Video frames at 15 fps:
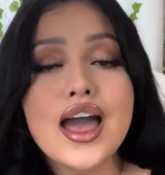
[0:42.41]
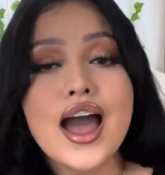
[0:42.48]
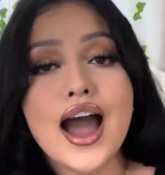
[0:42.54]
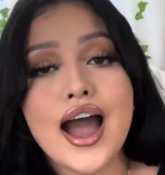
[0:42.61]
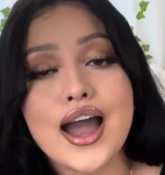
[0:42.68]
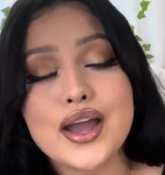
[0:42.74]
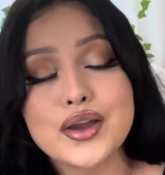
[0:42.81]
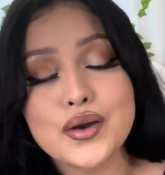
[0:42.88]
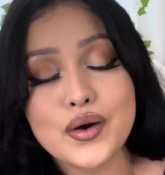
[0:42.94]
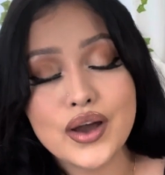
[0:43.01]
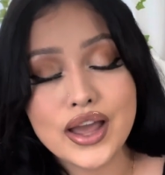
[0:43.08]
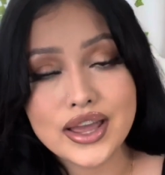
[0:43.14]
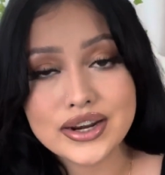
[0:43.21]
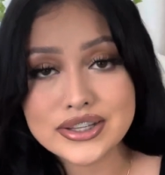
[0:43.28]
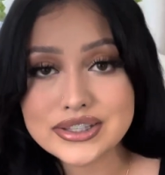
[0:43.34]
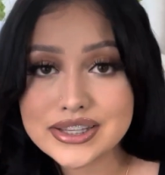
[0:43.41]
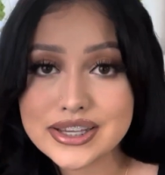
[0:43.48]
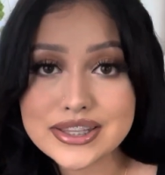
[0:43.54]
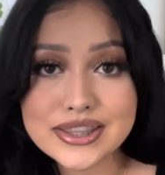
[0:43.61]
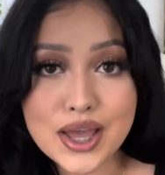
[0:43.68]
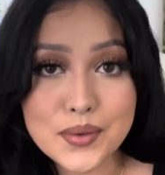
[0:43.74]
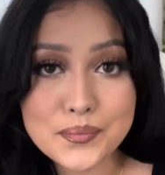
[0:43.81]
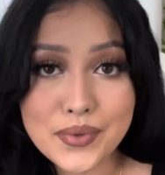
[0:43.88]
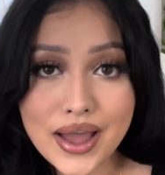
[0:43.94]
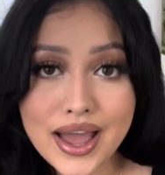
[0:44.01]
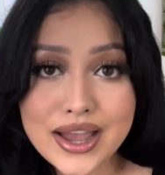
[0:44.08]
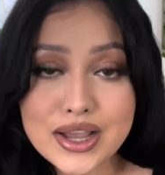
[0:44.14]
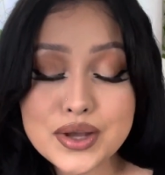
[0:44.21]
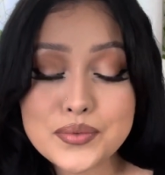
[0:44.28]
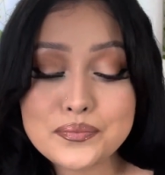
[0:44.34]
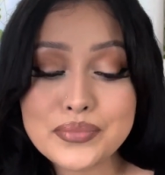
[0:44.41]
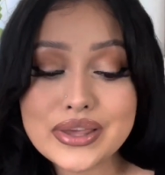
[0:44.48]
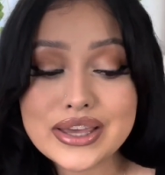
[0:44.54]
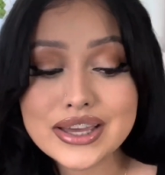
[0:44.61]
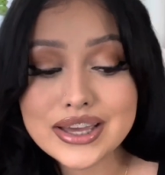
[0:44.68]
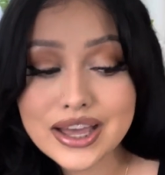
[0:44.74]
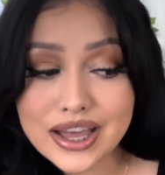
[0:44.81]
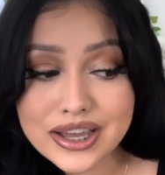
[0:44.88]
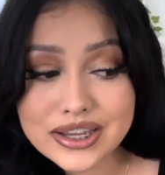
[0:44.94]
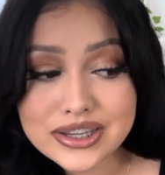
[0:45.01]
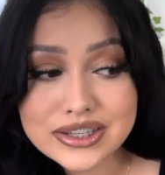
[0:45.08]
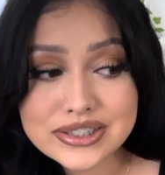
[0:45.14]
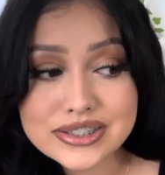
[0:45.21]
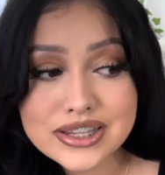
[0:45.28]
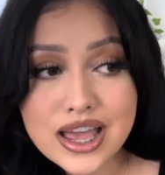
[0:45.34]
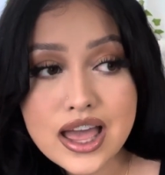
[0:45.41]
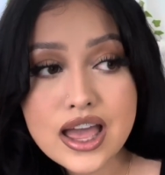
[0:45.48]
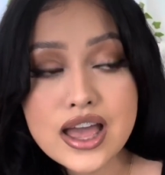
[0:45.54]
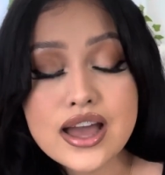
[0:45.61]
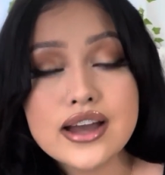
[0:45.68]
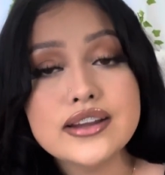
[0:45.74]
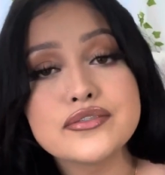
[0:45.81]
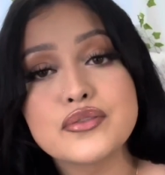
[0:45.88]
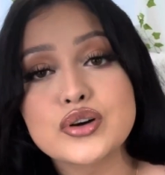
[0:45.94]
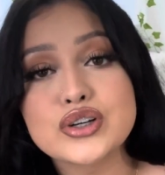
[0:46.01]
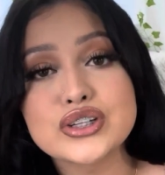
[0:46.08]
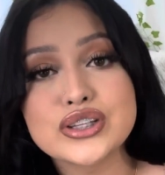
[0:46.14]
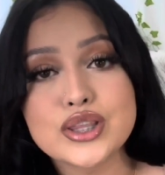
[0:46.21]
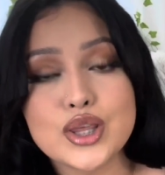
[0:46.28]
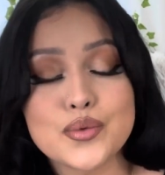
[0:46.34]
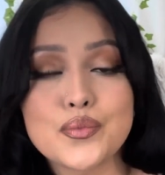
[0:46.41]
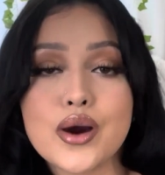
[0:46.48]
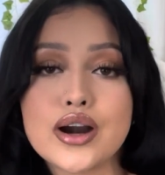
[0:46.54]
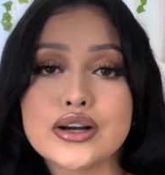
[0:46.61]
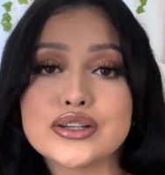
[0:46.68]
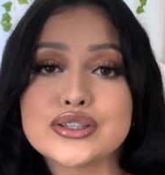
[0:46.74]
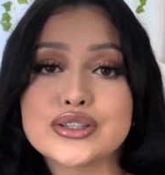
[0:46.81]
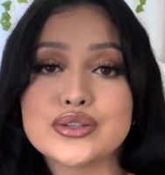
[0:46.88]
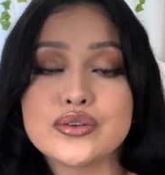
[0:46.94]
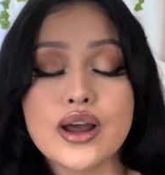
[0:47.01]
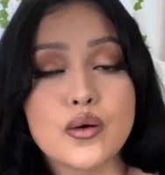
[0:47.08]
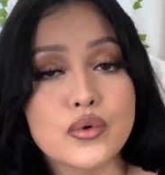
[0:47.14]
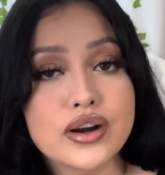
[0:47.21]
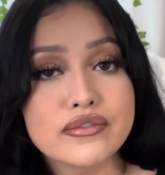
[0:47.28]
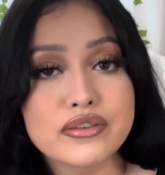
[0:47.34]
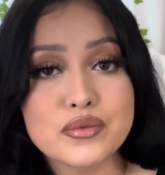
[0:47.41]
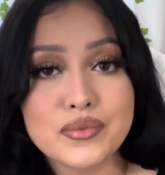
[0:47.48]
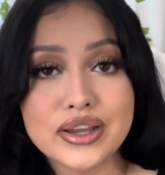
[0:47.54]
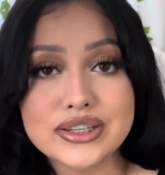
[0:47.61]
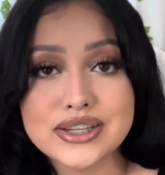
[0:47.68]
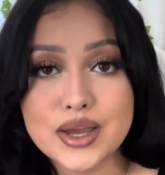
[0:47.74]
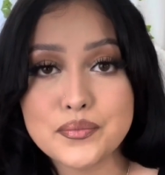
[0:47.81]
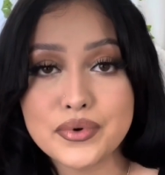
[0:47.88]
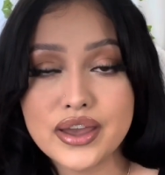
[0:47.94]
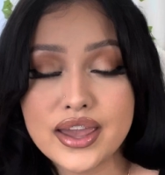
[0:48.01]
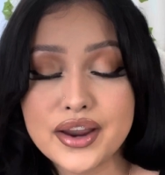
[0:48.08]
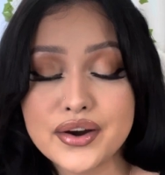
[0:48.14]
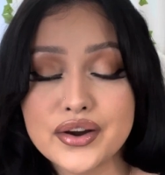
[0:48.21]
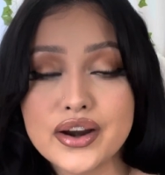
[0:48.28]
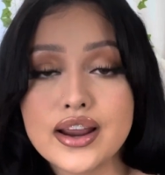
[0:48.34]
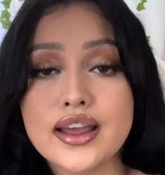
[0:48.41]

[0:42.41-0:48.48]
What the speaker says: I go ahead and take that back because unfortunately their products do not work for my type of hair.